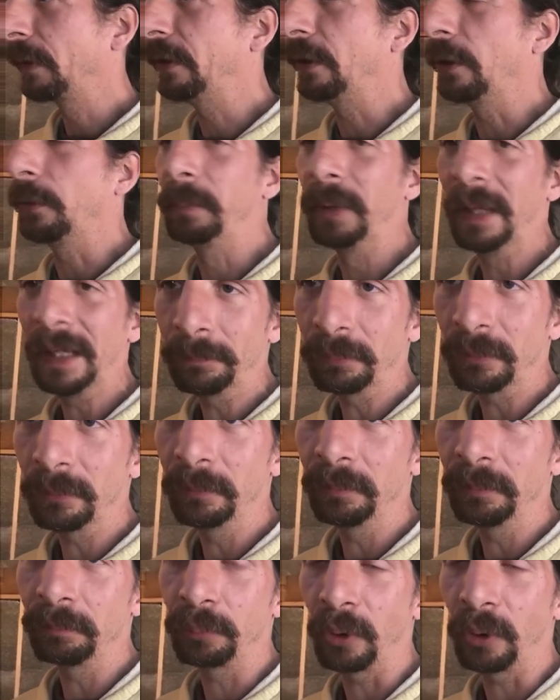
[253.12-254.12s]
paper
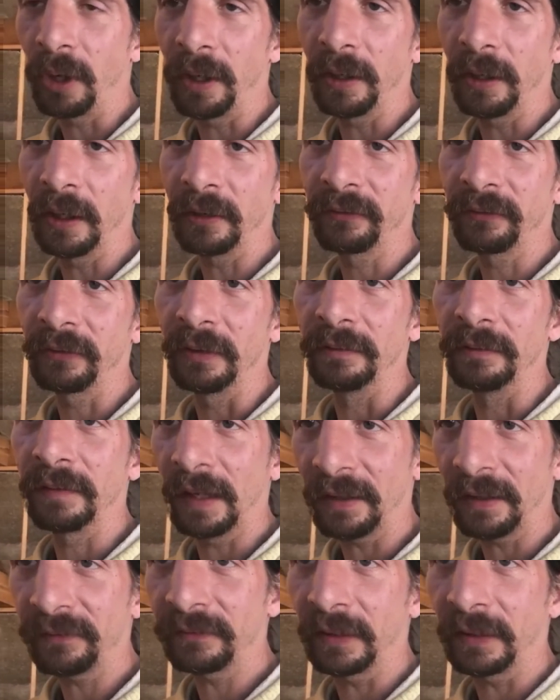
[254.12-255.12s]
products and
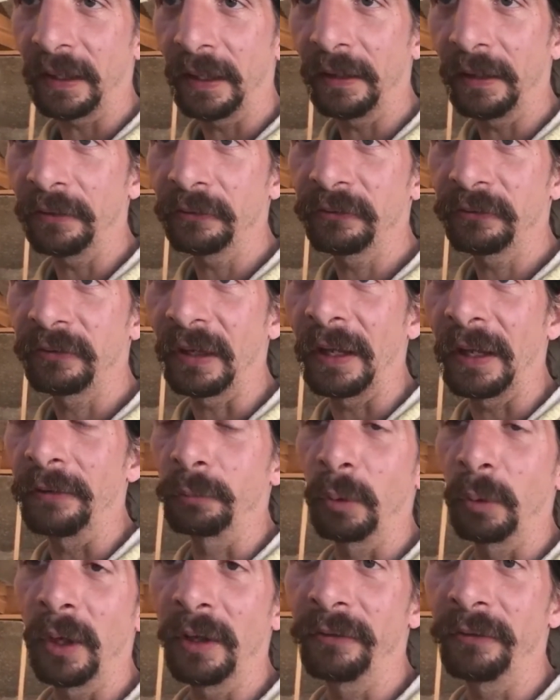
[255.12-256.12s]
textiles, as
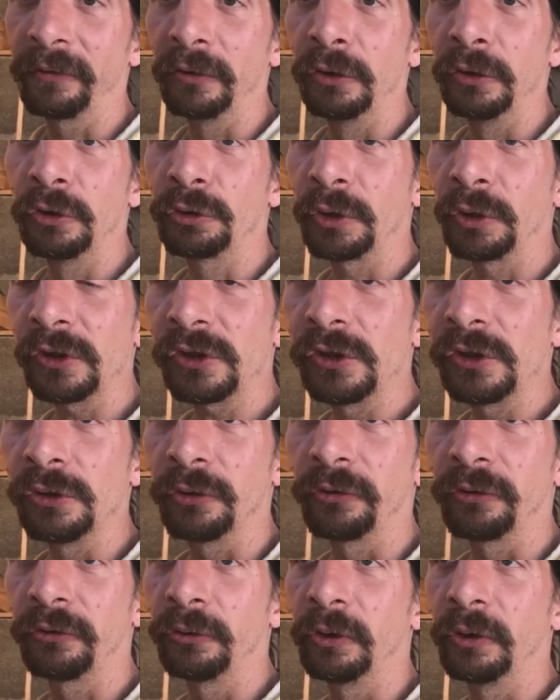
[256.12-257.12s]
well as a nutritional
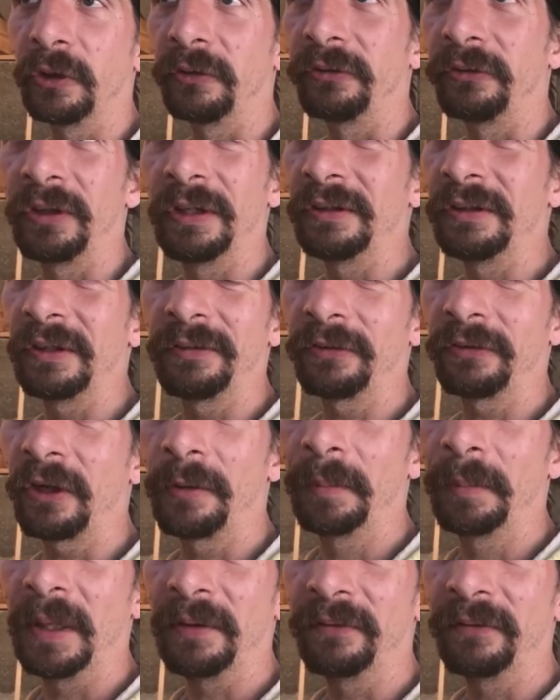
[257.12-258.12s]
source. It just all
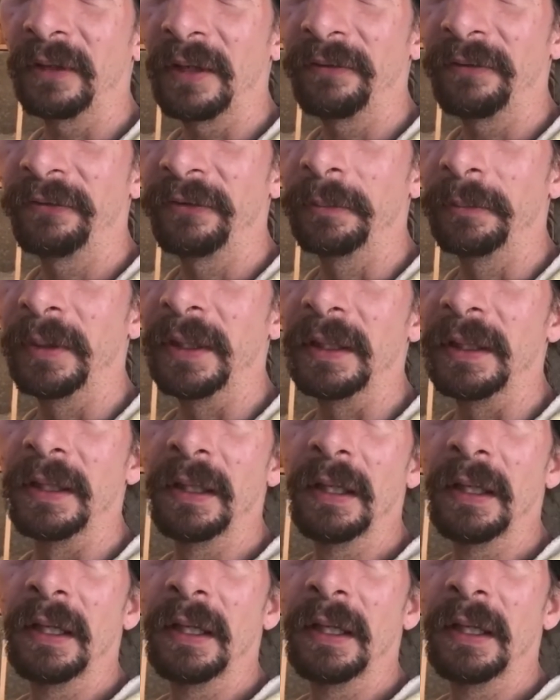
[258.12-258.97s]
made sense to me.